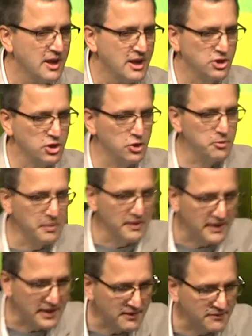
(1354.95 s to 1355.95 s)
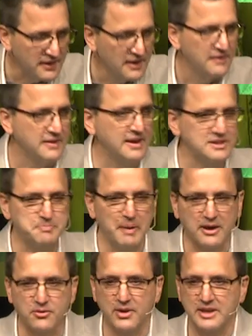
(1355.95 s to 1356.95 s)
you believe that it's
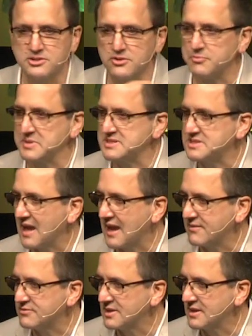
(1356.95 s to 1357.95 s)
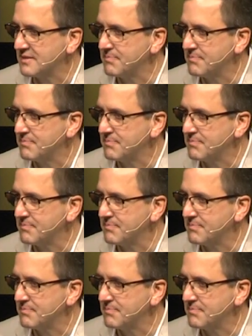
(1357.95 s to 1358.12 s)
by grace you've been saved,